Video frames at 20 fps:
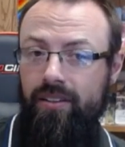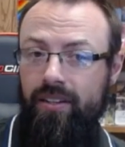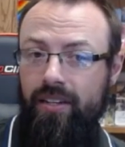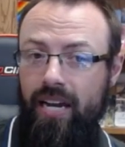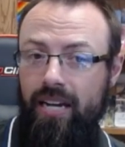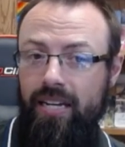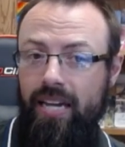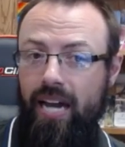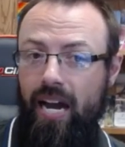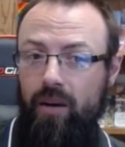
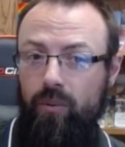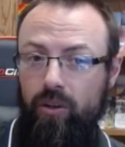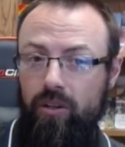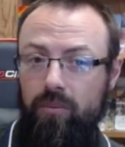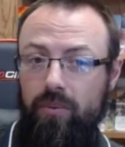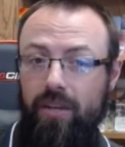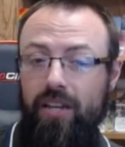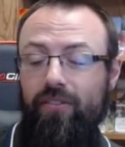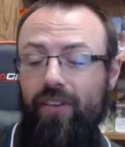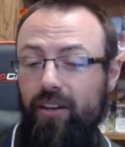And God
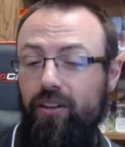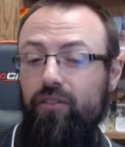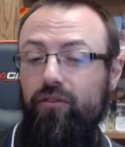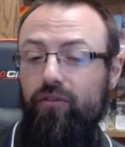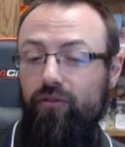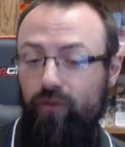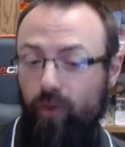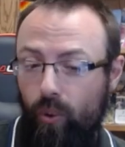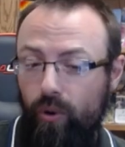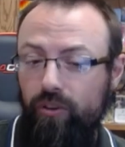wouldn't. If I could
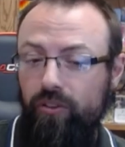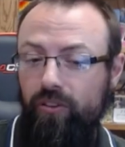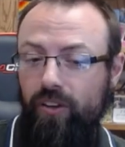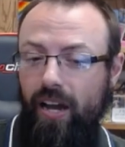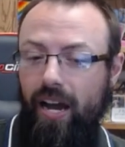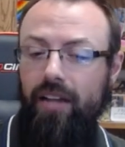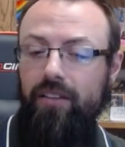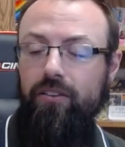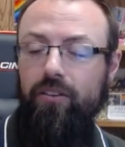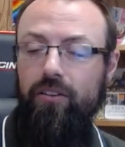force
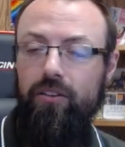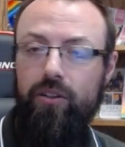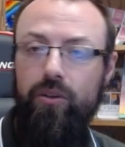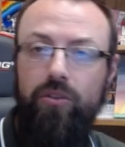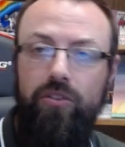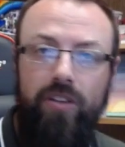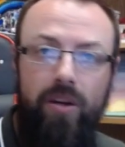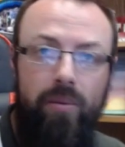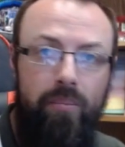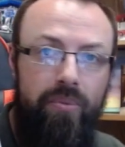God to do
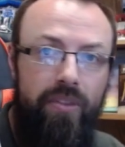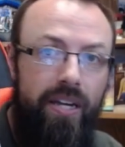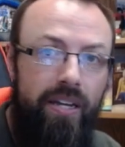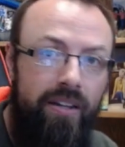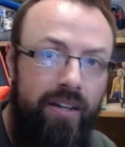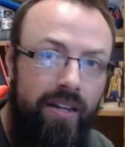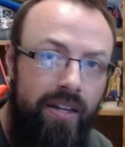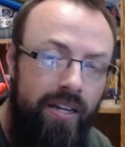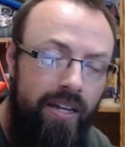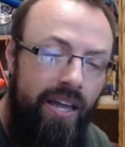something
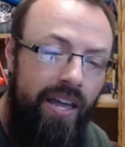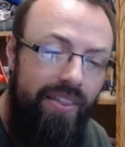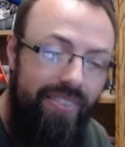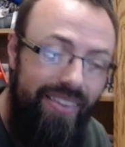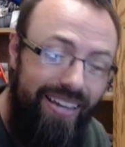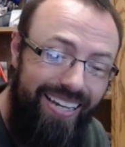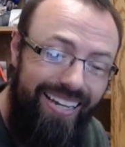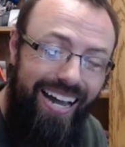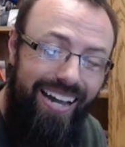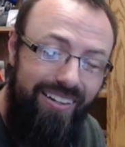
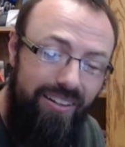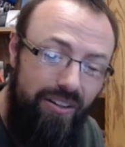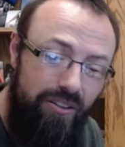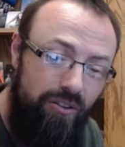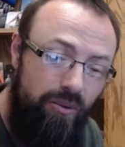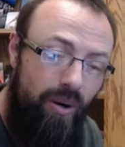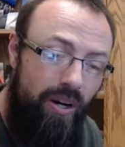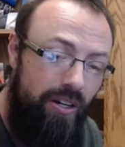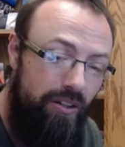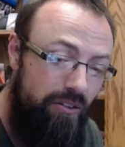that God doesn't
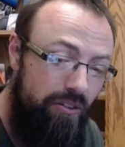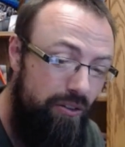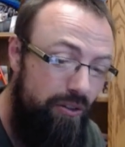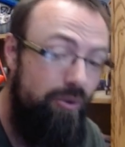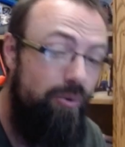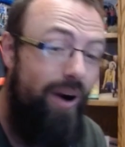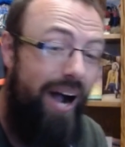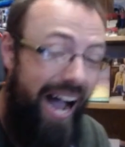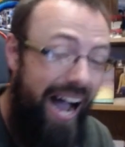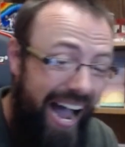want to
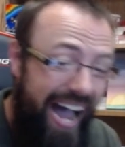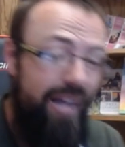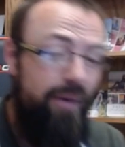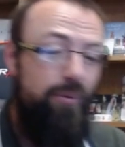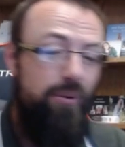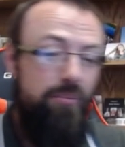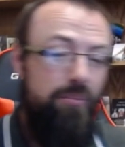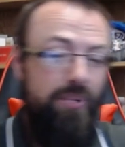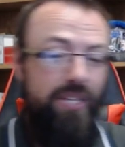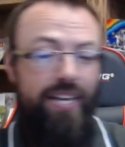do, I
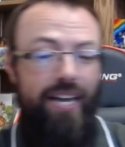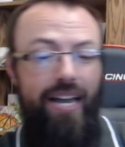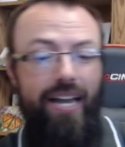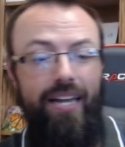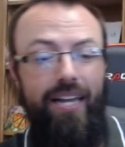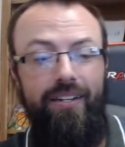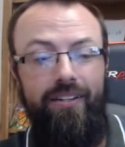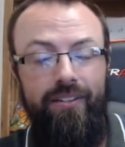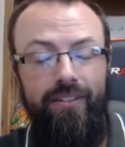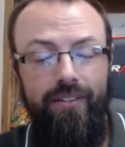would be
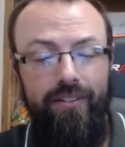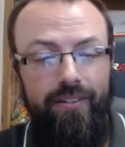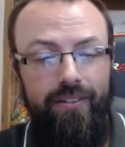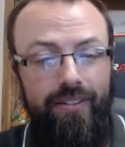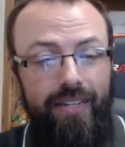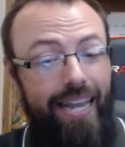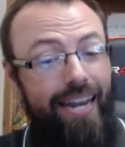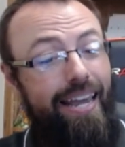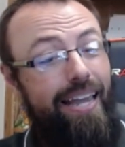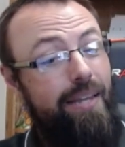God.
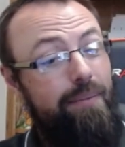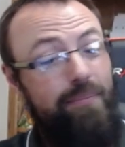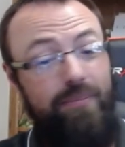And I am